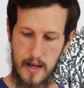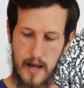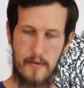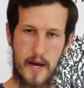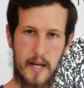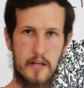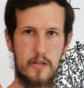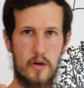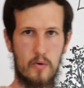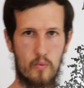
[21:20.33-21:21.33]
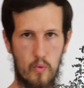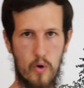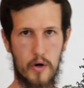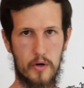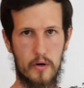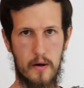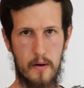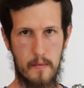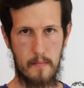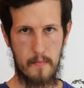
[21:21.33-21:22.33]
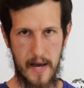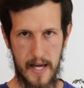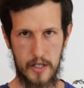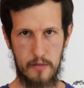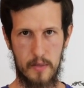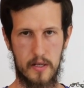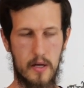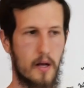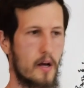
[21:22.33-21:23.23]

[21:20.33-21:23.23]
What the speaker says: and that is water management.